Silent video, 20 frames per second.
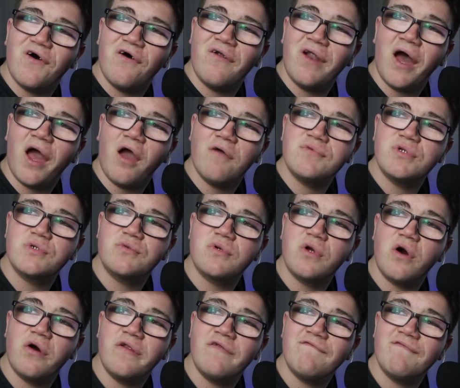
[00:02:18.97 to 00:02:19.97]
Alright, I've just
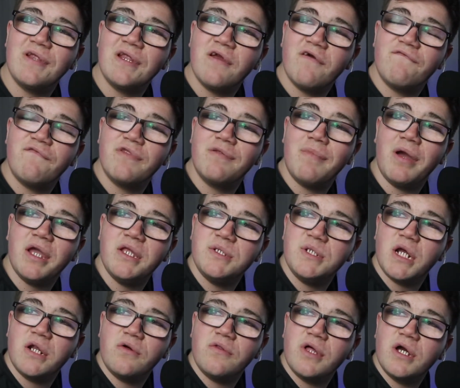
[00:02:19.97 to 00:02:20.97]
recorded a video for the main
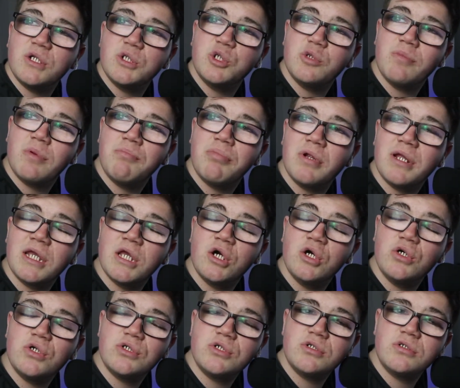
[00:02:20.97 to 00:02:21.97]
channel. That should be pretty
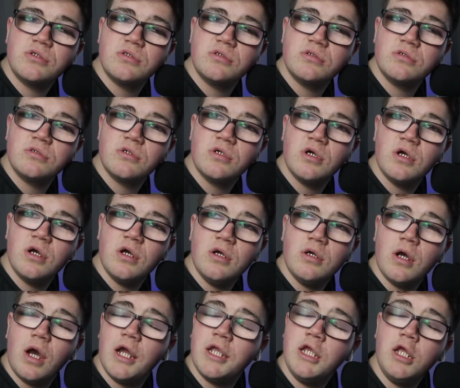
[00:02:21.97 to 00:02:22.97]
good.
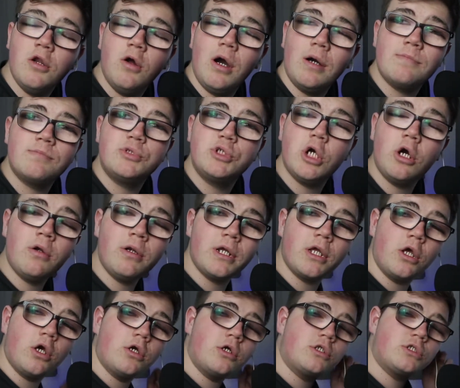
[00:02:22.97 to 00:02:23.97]
And you know, I'm sure
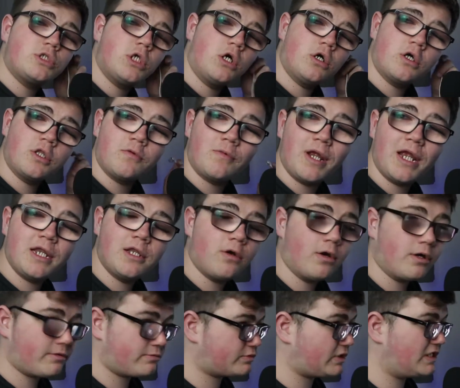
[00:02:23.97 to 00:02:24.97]
I heard a song on the radio,
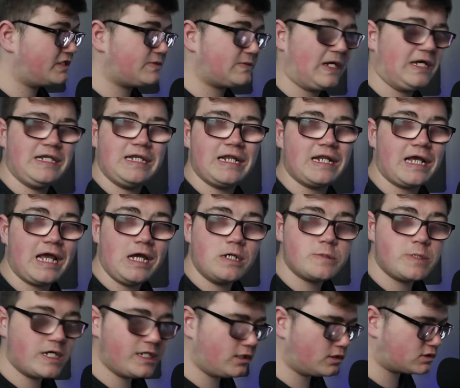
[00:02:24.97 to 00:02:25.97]
and I'm trying to find it, and I
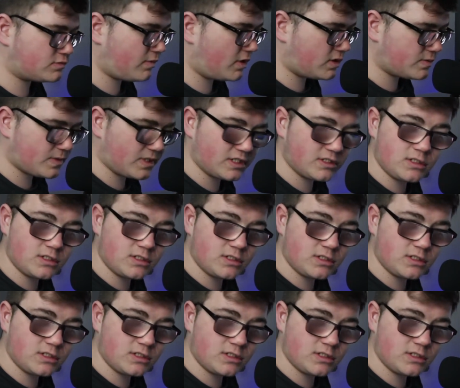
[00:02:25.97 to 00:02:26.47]
can't find it on Spotify.